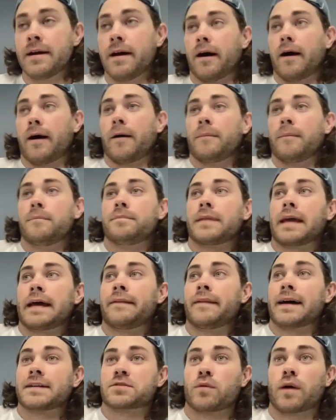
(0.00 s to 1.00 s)

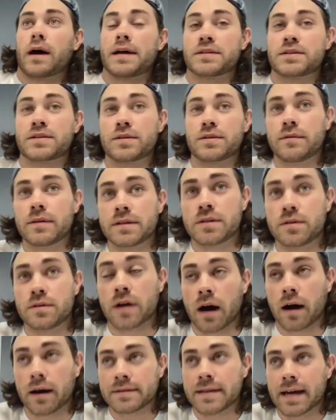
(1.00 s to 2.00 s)
And that's why as soon as you
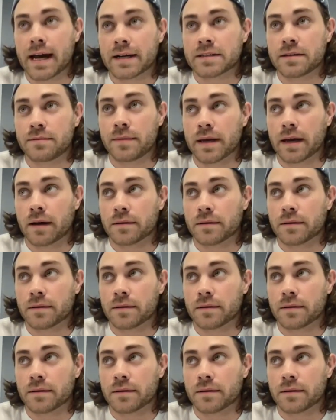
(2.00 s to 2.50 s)
contacted me,